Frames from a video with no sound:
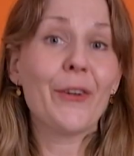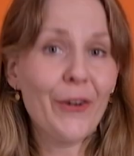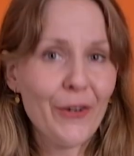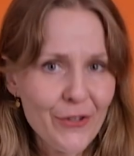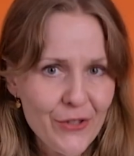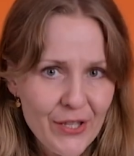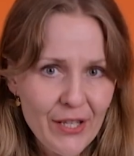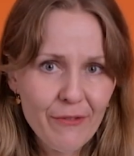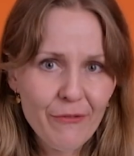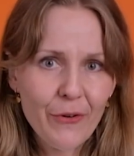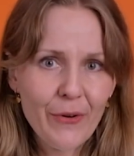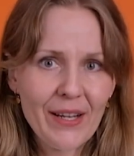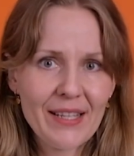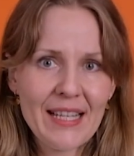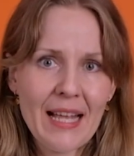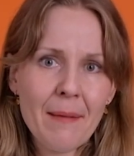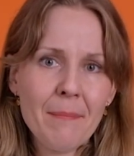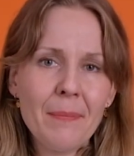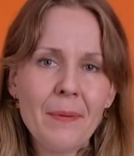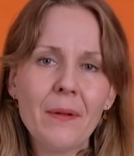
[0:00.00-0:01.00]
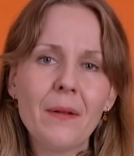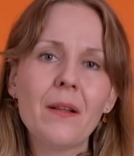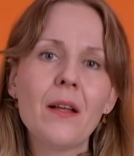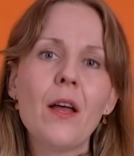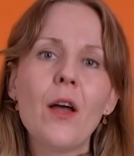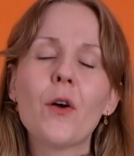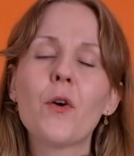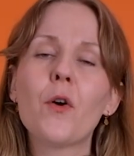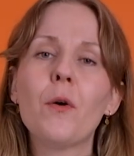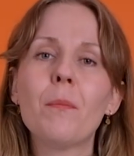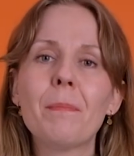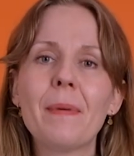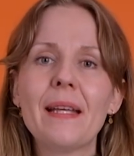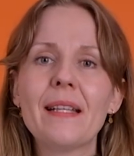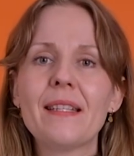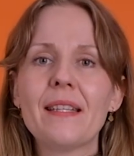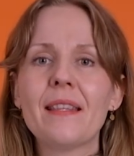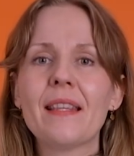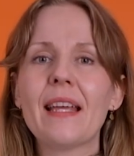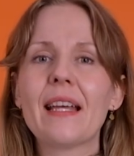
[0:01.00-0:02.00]
Curtsy, for example,
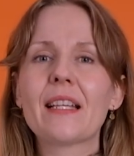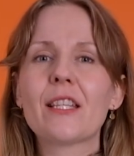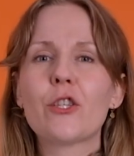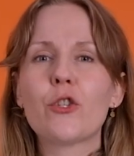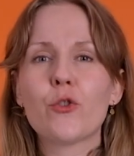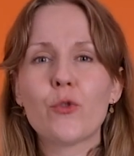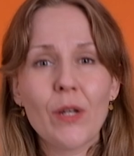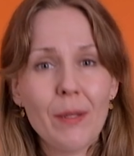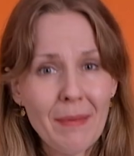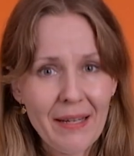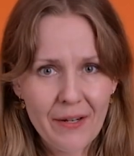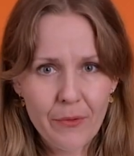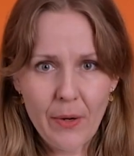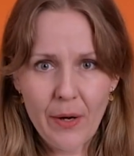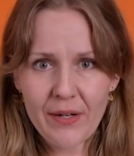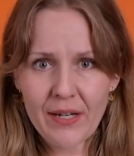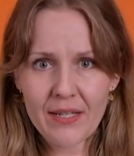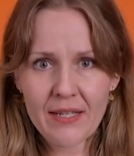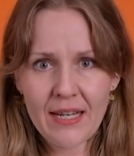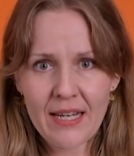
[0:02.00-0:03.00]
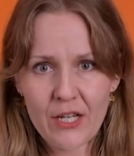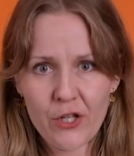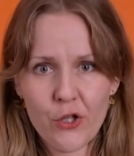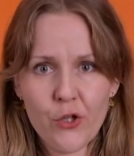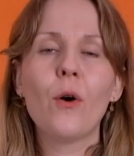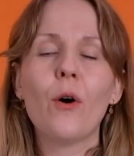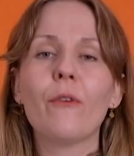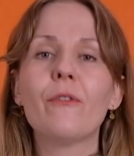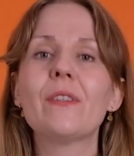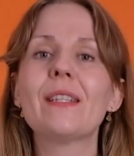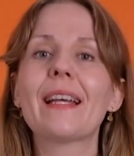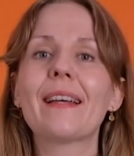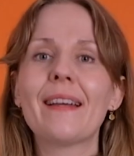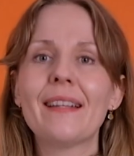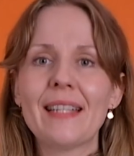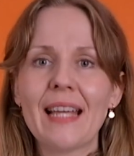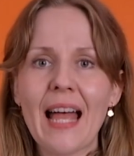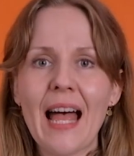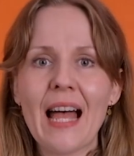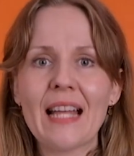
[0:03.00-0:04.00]
competes in the extremely crowded niche of
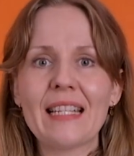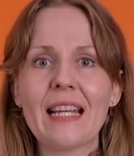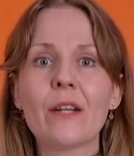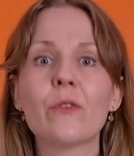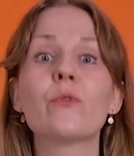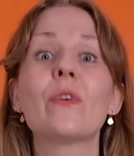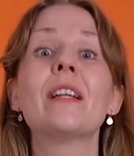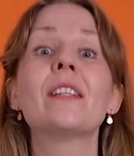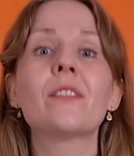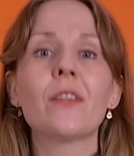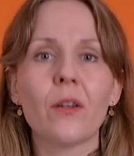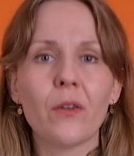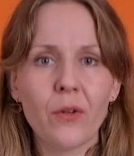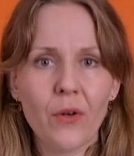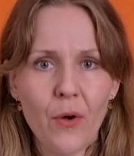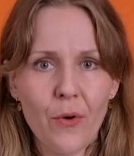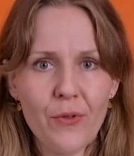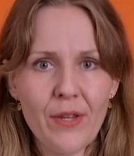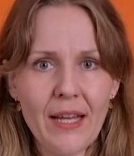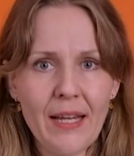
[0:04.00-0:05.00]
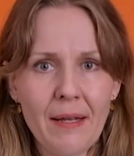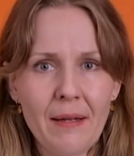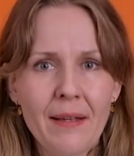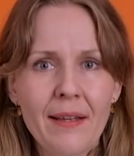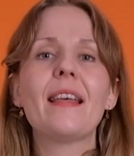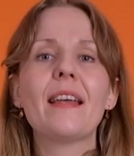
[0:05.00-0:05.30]
second-hand and rental clothing.